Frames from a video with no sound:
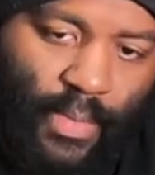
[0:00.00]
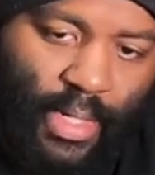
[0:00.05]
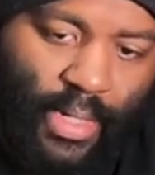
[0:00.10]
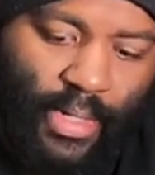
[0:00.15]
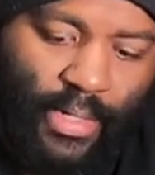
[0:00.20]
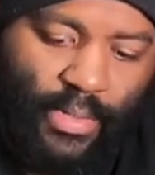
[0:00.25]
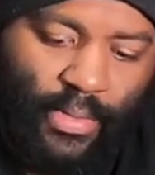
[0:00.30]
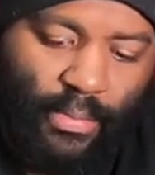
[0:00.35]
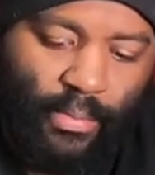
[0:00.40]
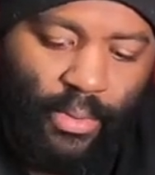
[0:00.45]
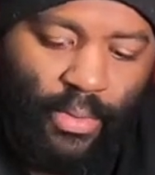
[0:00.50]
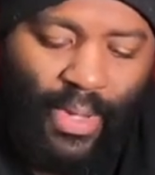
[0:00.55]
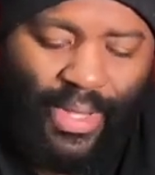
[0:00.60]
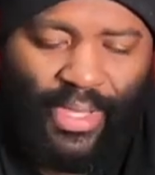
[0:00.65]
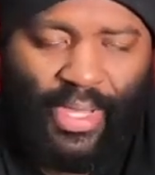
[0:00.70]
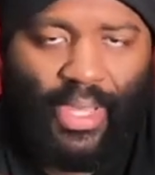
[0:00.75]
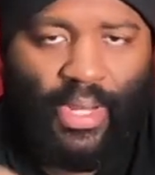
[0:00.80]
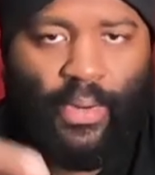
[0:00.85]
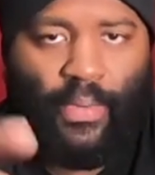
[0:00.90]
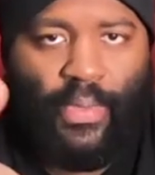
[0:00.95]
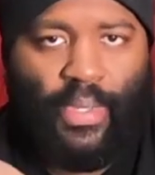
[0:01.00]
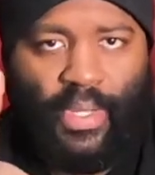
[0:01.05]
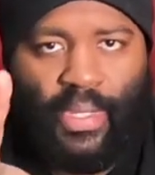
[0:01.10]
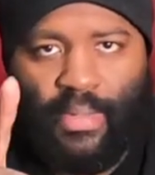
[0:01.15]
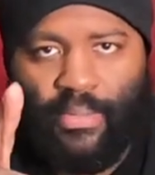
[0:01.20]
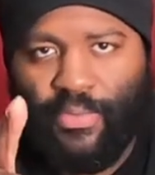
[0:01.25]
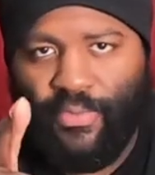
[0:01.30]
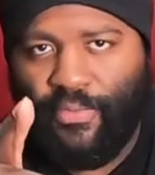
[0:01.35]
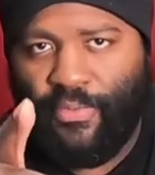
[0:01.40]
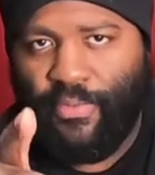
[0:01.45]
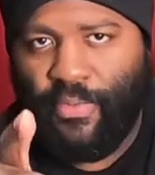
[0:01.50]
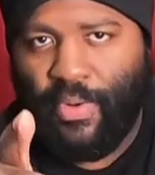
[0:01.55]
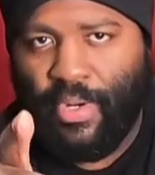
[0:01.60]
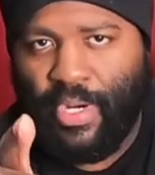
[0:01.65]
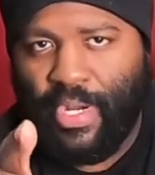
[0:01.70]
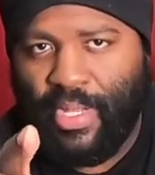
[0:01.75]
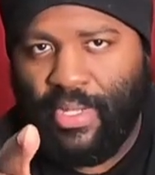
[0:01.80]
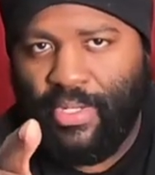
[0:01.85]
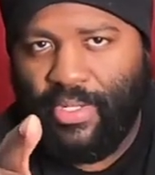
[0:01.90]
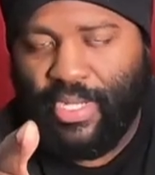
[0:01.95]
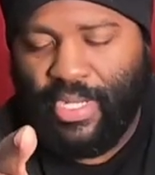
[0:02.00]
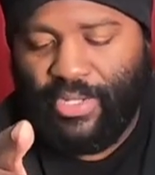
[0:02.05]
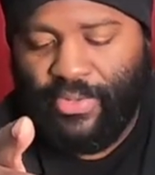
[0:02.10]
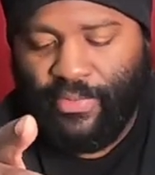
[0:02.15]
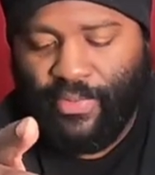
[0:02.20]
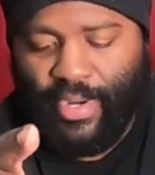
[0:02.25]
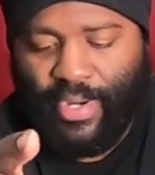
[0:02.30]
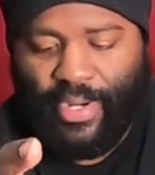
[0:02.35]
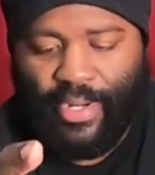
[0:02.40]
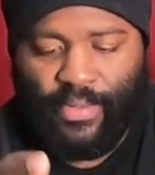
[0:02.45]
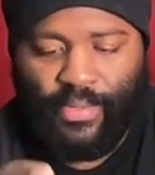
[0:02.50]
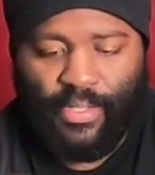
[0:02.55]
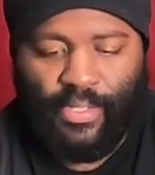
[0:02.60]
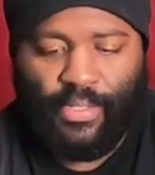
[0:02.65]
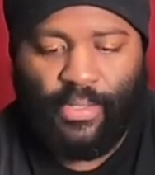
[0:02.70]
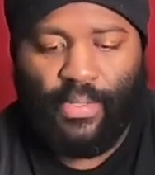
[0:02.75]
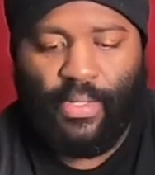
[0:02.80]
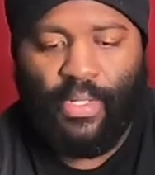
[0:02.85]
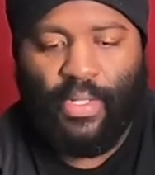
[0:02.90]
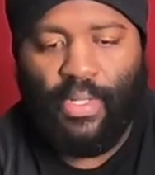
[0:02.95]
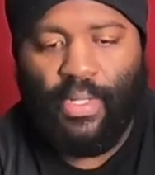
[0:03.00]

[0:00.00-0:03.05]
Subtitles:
Here's the blue. I think it only comes in four colors as of right now too.